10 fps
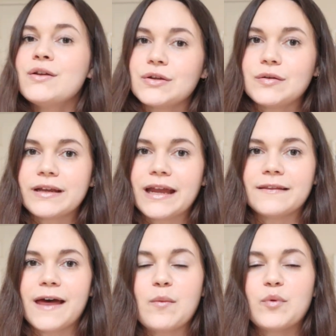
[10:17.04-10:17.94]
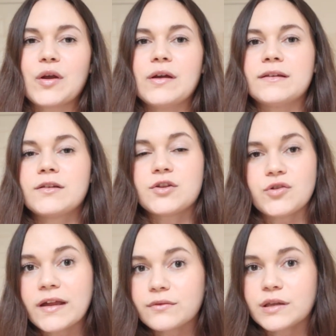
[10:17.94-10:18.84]
to negate that, because
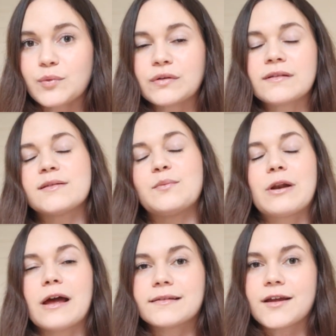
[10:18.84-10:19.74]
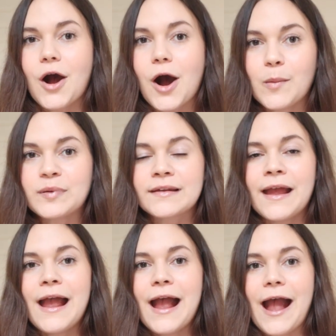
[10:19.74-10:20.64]
stress response plus carbs
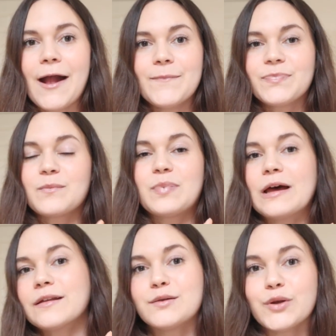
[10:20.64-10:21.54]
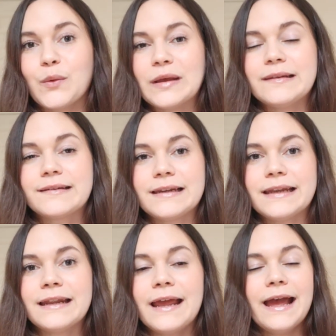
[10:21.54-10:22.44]
um, plus no
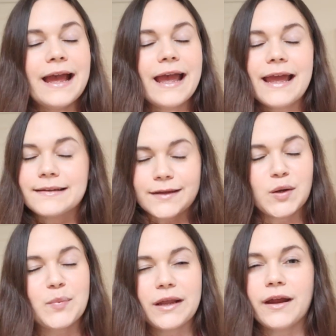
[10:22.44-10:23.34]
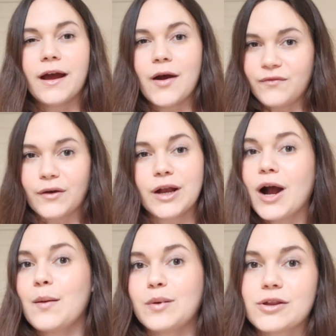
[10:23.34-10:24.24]
insulin, it's going to be a very
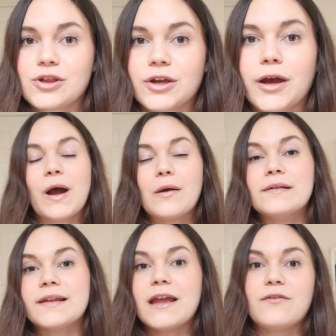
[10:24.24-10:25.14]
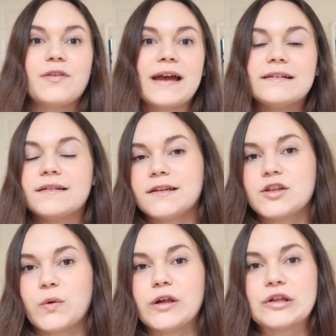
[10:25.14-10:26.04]
high blood sugar. Whereas if that is the
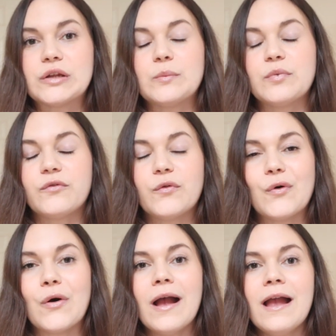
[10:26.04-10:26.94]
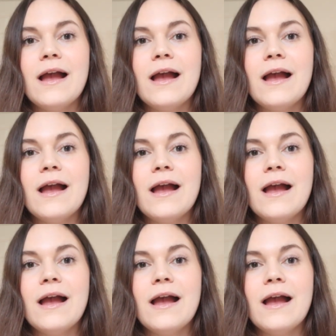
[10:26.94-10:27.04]
situation before